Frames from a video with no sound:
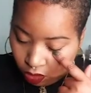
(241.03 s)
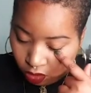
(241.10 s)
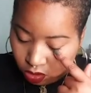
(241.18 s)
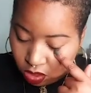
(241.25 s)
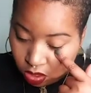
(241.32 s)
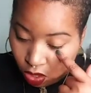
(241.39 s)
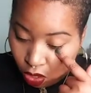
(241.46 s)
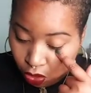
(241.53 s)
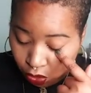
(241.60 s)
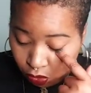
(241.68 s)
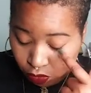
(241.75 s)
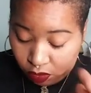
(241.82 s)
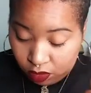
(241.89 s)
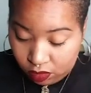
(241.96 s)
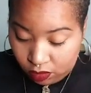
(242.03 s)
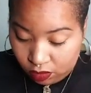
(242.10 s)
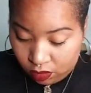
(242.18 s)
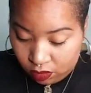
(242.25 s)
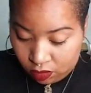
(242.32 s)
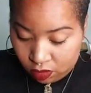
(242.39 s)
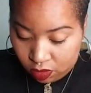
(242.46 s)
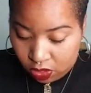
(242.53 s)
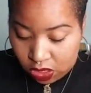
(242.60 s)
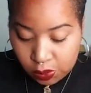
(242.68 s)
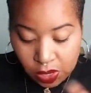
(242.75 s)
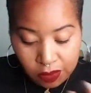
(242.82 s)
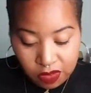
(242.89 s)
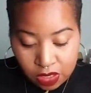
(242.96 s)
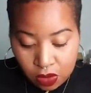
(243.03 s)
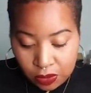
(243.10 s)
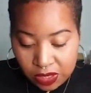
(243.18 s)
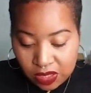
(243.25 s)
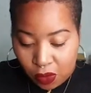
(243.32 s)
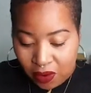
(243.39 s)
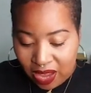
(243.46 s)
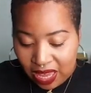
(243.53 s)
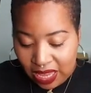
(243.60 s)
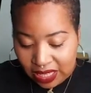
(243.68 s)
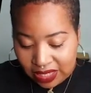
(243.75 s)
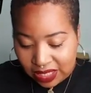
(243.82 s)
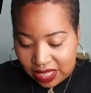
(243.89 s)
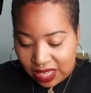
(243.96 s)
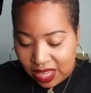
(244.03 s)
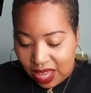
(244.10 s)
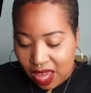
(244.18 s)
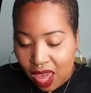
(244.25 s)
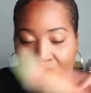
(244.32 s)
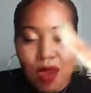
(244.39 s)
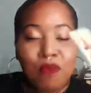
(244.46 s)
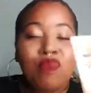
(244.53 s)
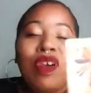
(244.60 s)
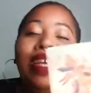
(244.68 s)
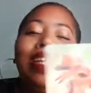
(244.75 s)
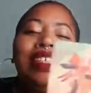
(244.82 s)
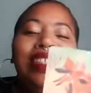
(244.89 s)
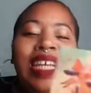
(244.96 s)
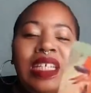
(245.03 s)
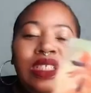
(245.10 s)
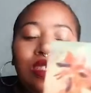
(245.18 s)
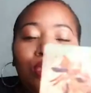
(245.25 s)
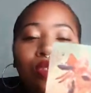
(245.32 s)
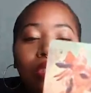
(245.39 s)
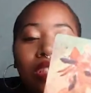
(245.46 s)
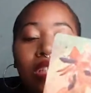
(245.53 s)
So, sweet results await. Bring a gentle